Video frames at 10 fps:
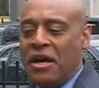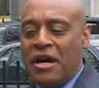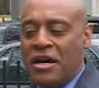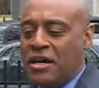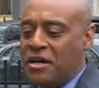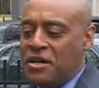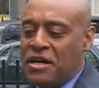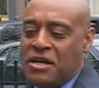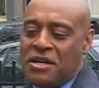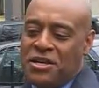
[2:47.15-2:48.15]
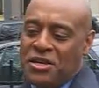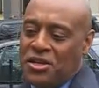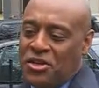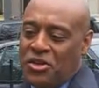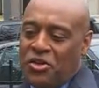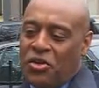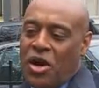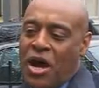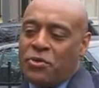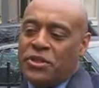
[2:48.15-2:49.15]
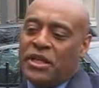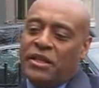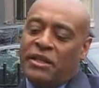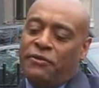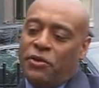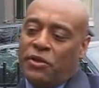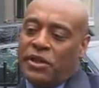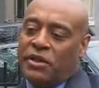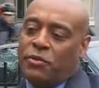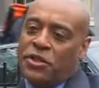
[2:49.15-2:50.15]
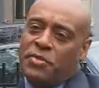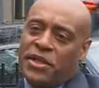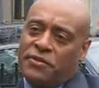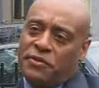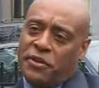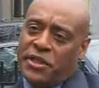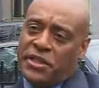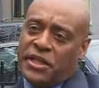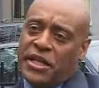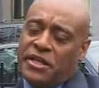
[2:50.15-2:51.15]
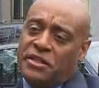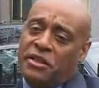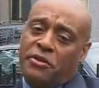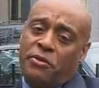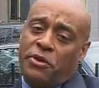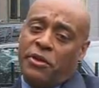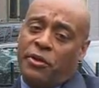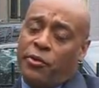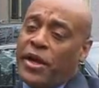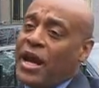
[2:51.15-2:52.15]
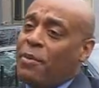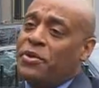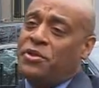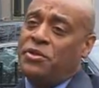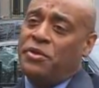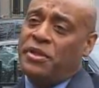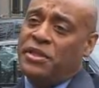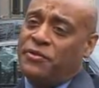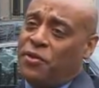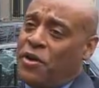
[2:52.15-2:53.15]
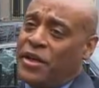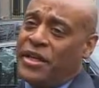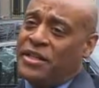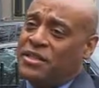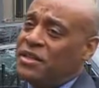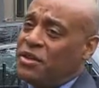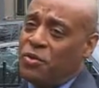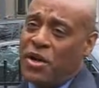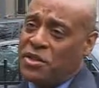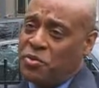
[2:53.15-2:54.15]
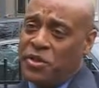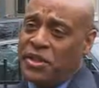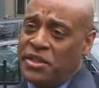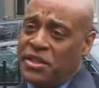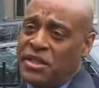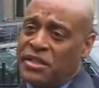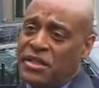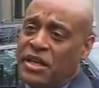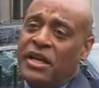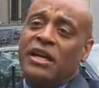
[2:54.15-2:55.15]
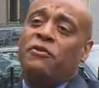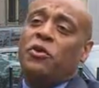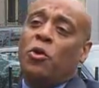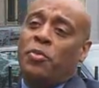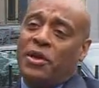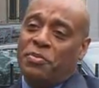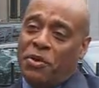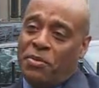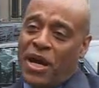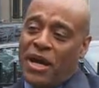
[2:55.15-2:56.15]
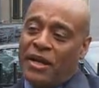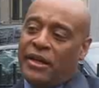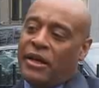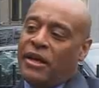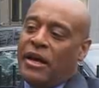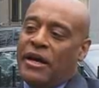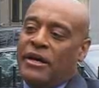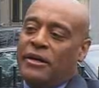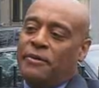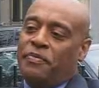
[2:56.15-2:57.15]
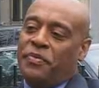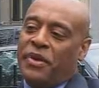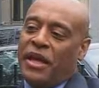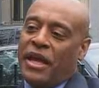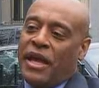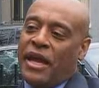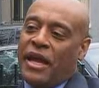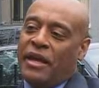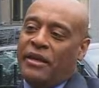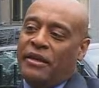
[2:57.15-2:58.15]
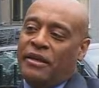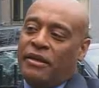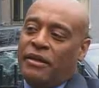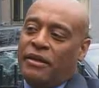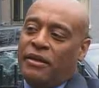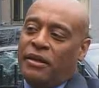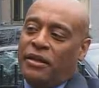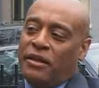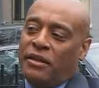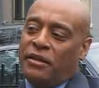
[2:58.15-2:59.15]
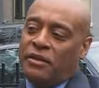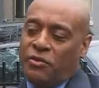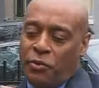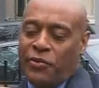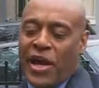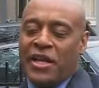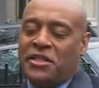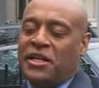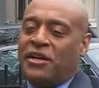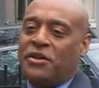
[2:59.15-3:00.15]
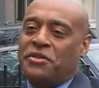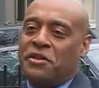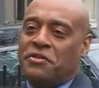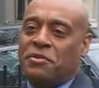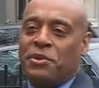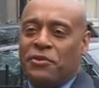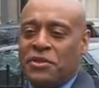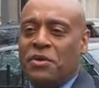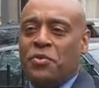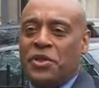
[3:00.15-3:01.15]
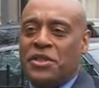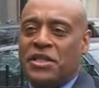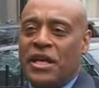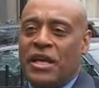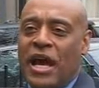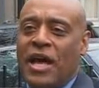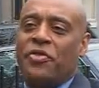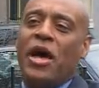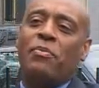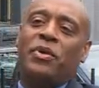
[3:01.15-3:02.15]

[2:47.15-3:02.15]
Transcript: I would say that if you look at what's best for these kids, they're great opportunities for our kids that otherwise wouldn't exist if you open up your mind. And we've got to check ourselves. I mean, for someone to say, I